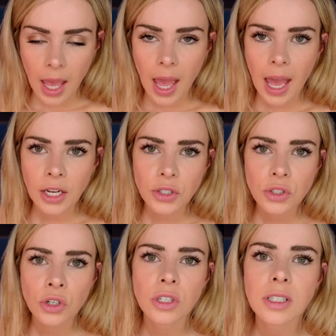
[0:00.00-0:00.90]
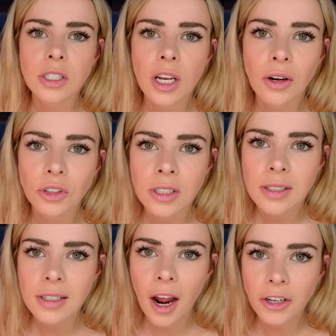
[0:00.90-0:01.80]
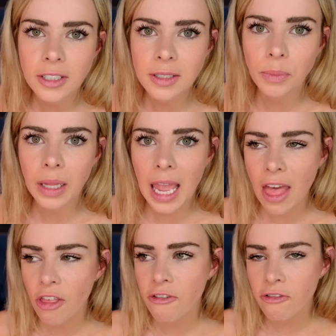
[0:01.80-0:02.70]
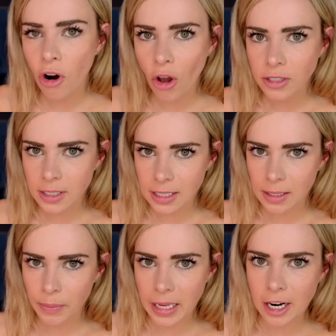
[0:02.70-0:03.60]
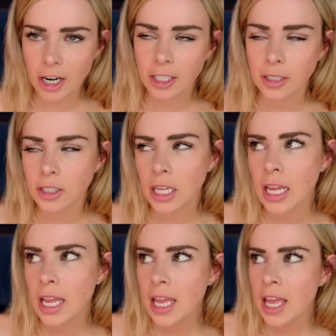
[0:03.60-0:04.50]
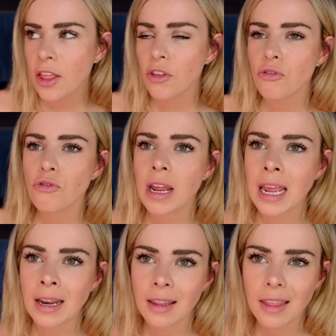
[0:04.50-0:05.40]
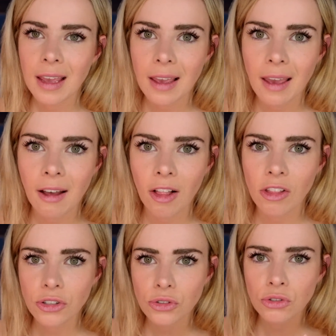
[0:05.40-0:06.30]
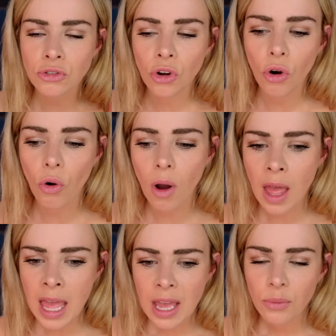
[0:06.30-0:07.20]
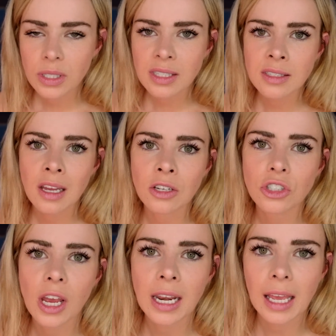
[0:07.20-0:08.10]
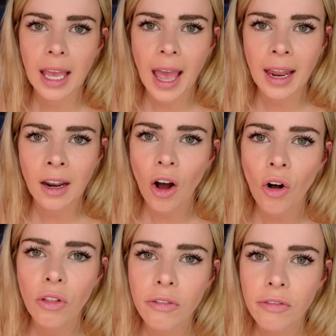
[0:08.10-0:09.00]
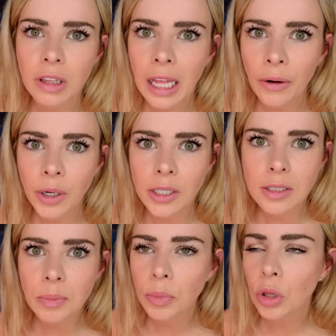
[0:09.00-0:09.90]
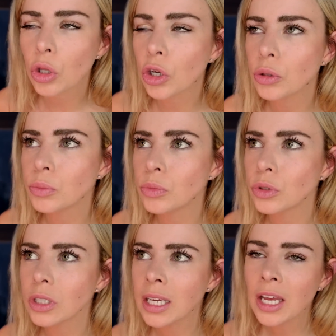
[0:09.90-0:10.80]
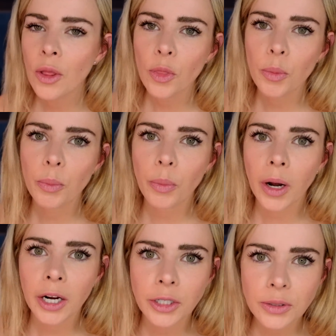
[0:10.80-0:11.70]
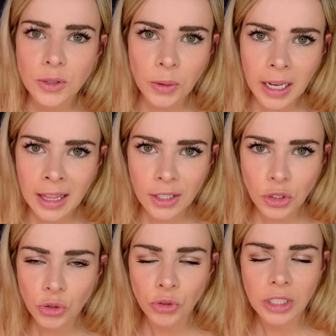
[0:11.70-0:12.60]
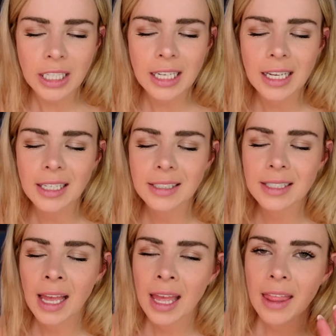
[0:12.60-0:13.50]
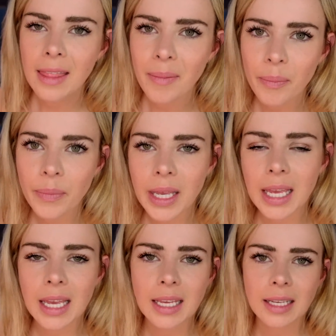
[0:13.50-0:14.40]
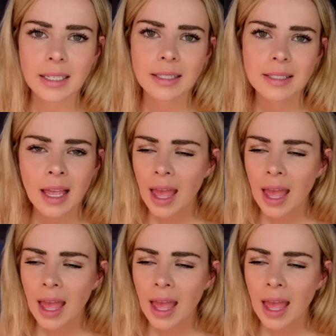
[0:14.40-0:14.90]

And as soon as the children started to play, the frost disappeared, the rain, the hail, the snow, it was sunshine again, all the flowers bloomed, the birds were in the trees, the bees,